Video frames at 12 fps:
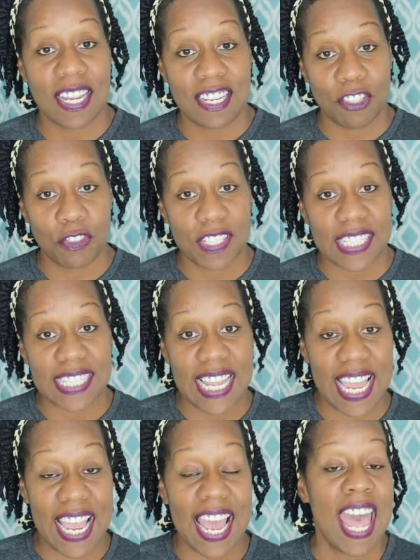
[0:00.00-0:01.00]
it
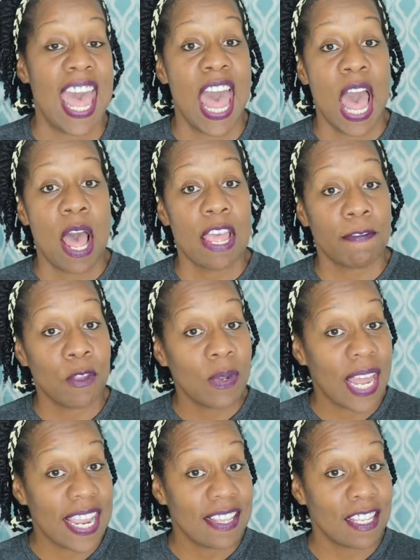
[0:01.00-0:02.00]
interesting. If
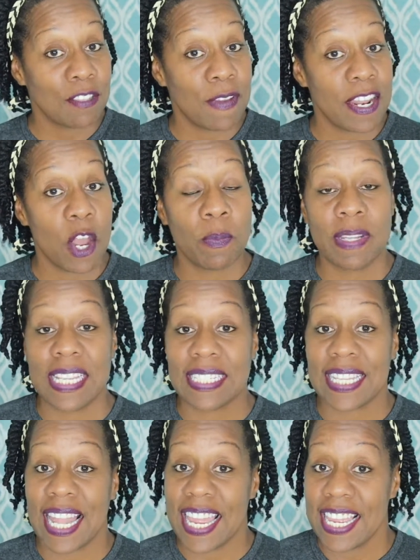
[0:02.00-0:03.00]
you like this video,
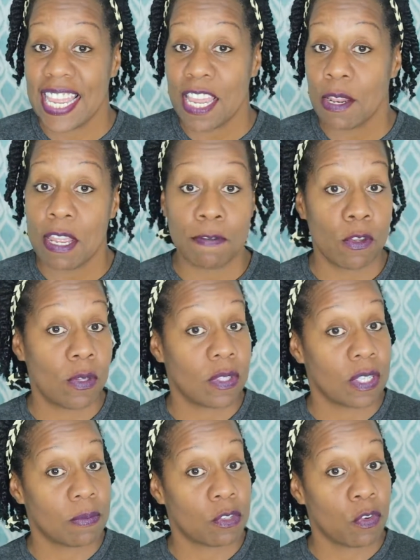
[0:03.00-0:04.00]
please like it. If you
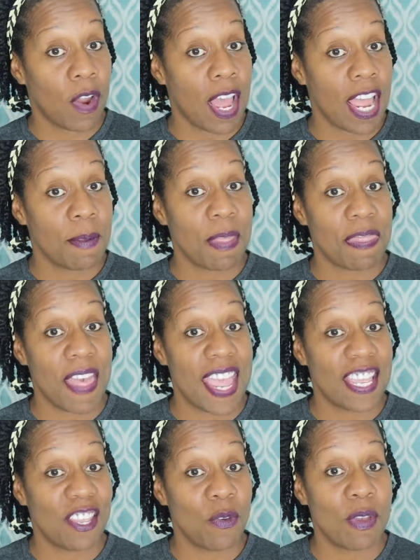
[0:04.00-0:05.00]
subscribe,
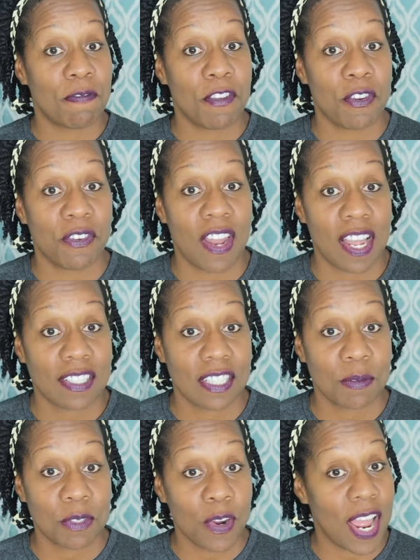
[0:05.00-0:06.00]
thank you. If you're not
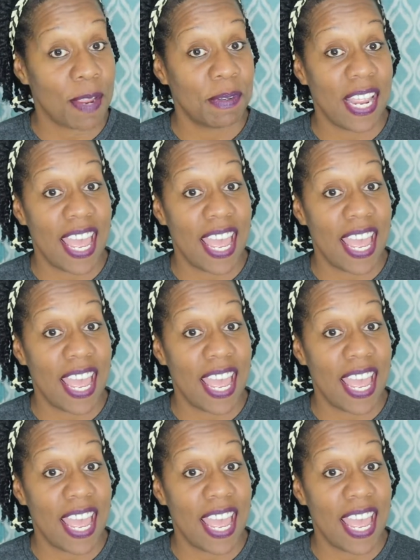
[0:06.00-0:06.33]
subscribed